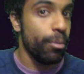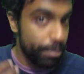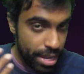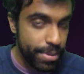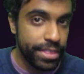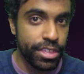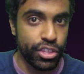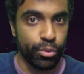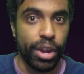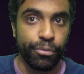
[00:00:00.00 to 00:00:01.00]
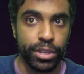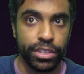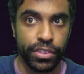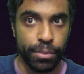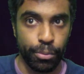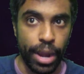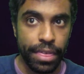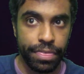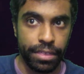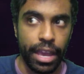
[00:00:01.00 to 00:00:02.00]
Now, maybe this is a reference to the
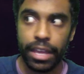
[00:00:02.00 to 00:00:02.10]
breath,